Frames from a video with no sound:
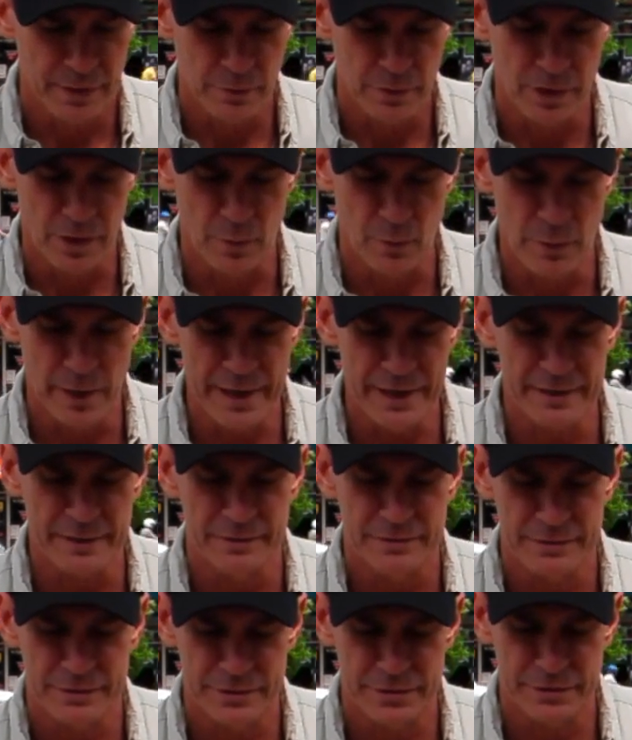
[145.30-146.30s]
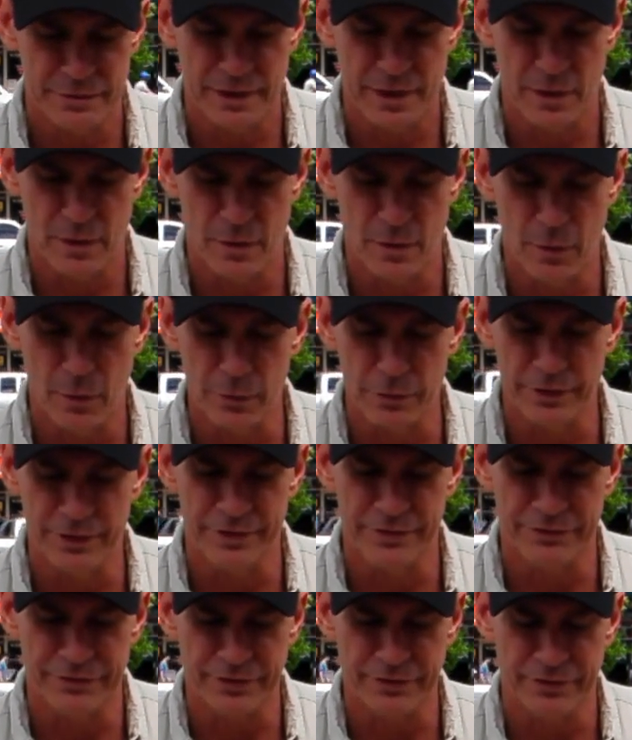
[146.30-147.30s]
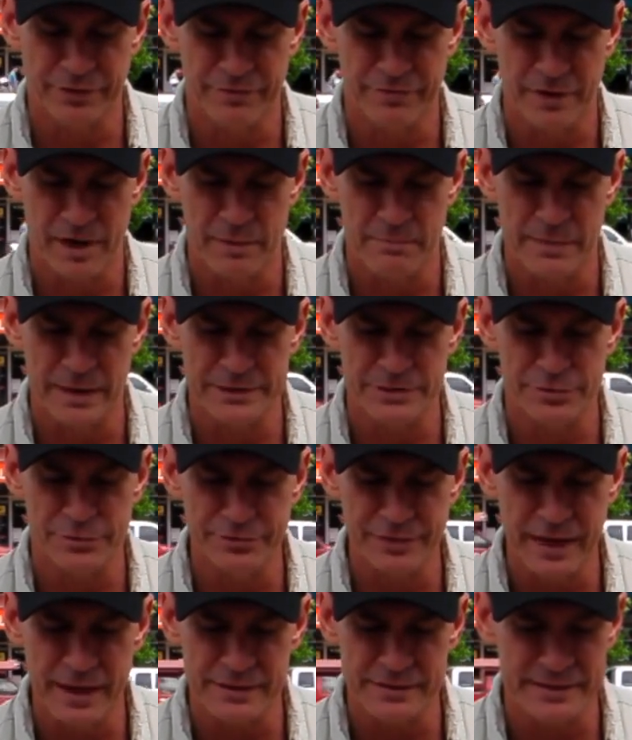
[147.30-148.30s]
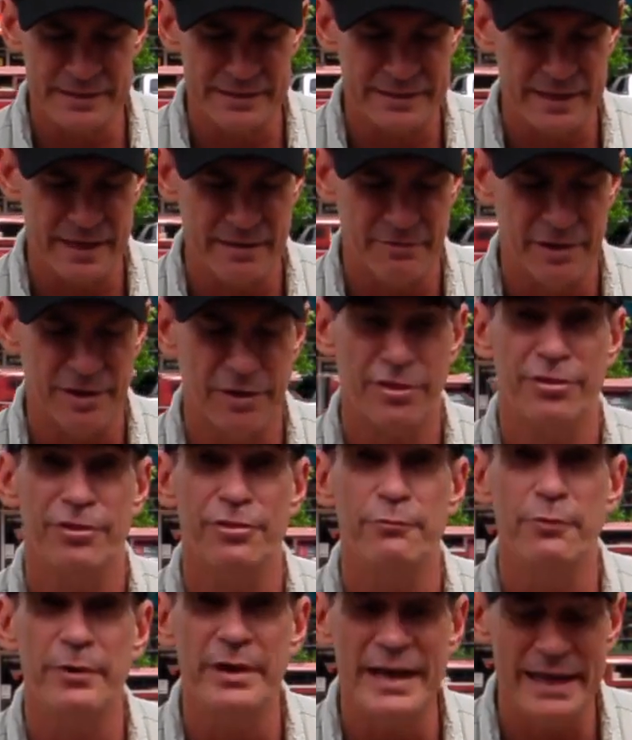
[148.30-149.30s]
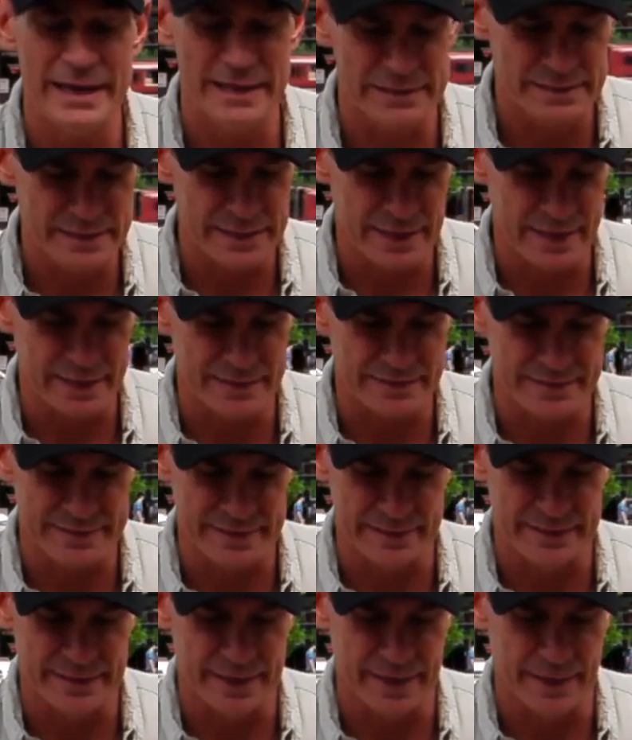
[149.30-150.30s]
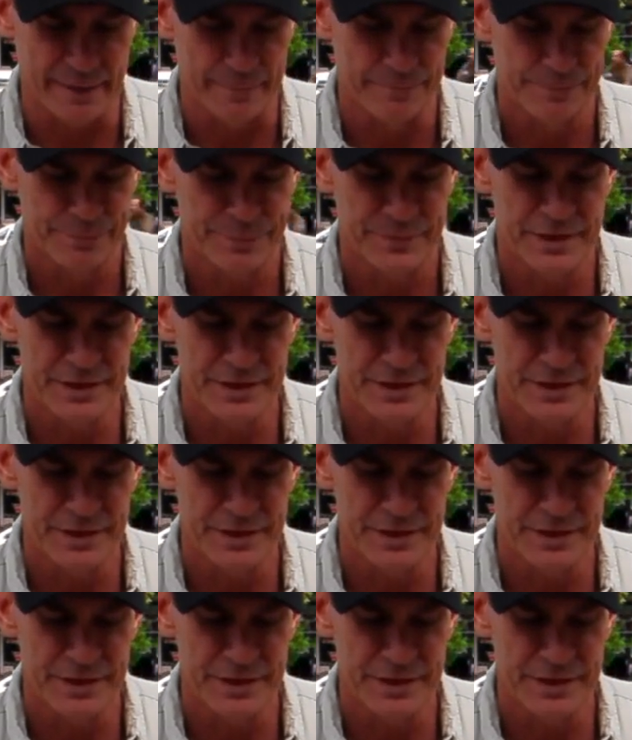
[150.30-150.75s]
They were going to wait until they were older than sixty-five. By two thousand seven, three in ten said that.